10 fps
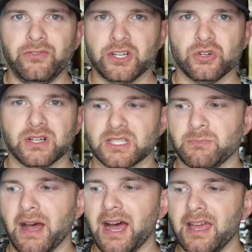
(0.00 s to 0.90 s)
fish are in a
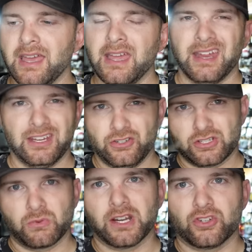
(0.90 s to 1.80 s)
spot and you
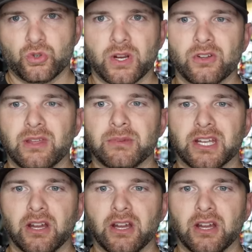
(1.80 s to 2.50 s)
just want to trigger them to